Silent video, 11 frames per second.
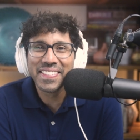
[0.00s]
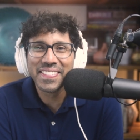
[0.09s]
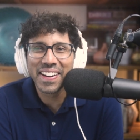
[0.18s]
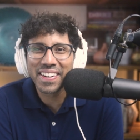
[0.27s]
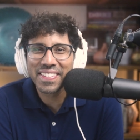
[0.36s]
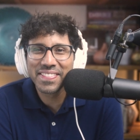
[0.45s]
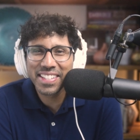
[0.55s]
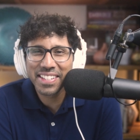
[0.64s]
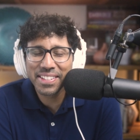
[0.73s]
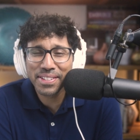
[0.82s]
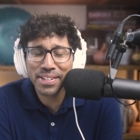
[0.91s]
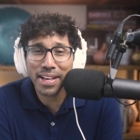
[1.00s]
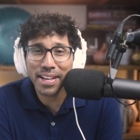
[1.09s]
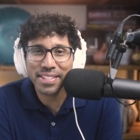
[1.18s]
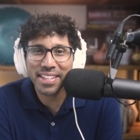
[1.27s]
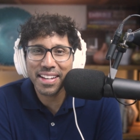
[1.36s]
Welcome to
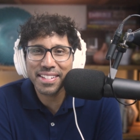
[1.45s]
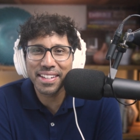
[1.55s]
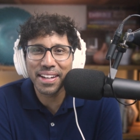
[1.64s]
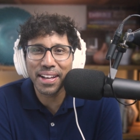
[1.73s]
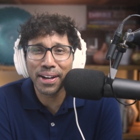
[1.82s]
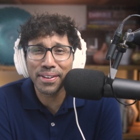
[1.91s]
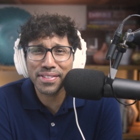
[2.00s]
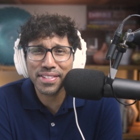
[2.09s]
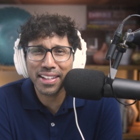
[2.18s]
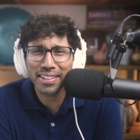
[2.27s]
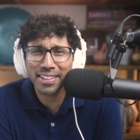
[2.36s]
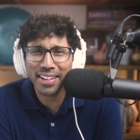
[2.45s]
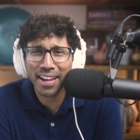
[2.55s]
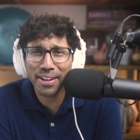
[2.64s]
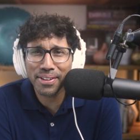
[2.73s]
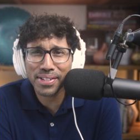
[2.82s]
today's session of Selling the
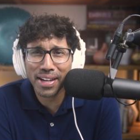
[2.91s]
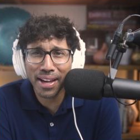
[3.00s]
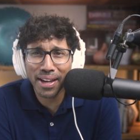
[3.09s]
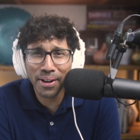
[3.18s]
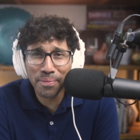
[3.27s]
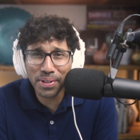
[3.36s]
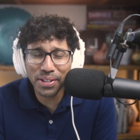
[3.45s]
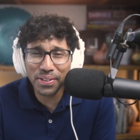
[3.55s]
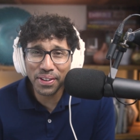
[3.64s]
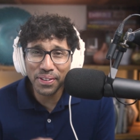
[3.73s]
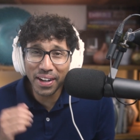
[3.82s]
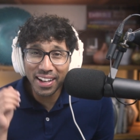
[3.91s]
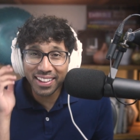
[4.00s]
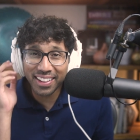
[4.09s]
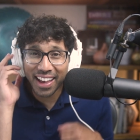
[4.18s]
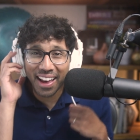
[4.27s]
Couch. I hope you're doing
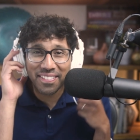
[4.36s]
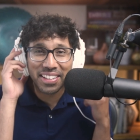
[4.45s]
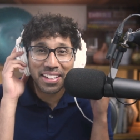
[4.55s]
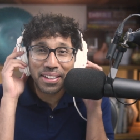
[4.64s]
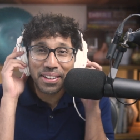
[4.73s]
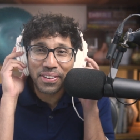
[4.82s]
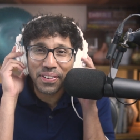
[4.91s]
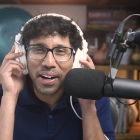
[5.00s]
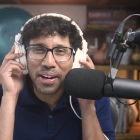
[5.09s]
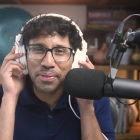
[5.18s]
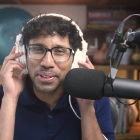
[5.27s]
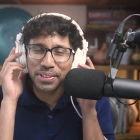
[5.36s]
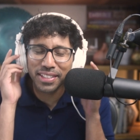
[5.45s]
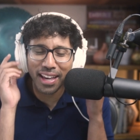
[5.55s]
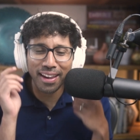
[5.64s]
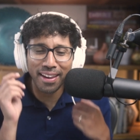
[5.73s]
well, having an incredible
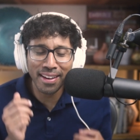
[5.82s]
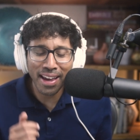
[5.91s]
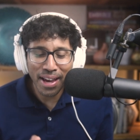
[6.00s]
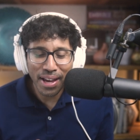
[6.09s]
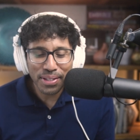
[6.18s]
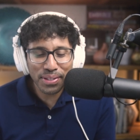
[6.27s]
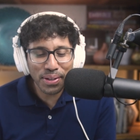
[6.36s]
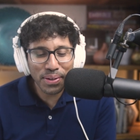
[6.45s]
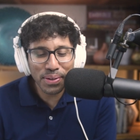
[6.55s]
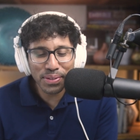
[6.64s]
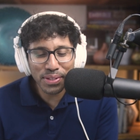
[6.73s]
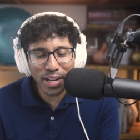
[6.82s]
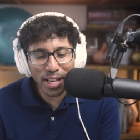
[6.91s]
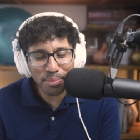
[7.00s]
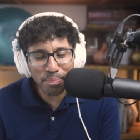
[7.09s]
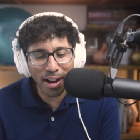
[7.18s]
day. So,
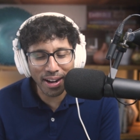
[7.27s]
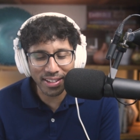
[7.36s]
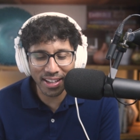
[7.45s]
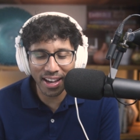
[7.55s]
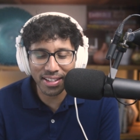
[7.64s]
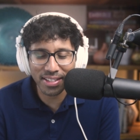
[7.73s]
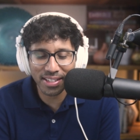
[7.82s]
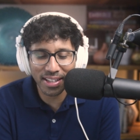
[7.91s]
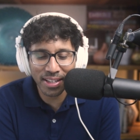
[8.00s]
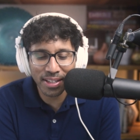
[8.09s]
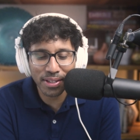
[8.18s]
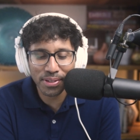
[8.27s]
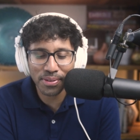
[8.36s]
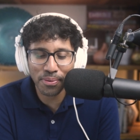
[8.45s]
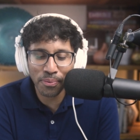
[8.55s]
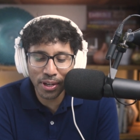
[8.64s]
today's podcast is
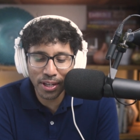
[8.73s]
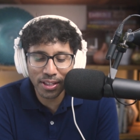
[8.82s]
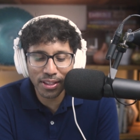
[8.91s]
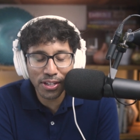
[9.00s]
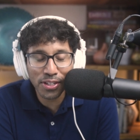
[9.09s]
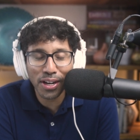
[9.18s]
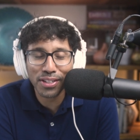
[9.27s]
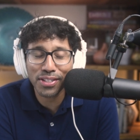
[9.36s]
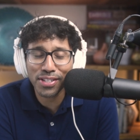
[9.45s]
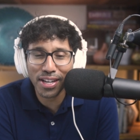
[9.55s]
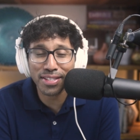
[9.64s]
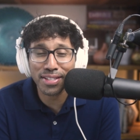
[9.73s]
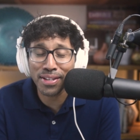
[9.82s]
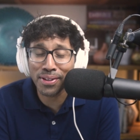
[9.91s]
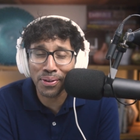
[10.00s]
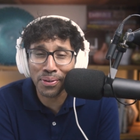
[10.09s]
with Dr.
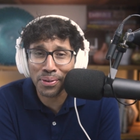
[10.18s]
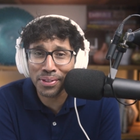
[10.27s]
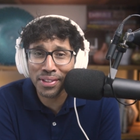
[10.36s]
Jessi Gold.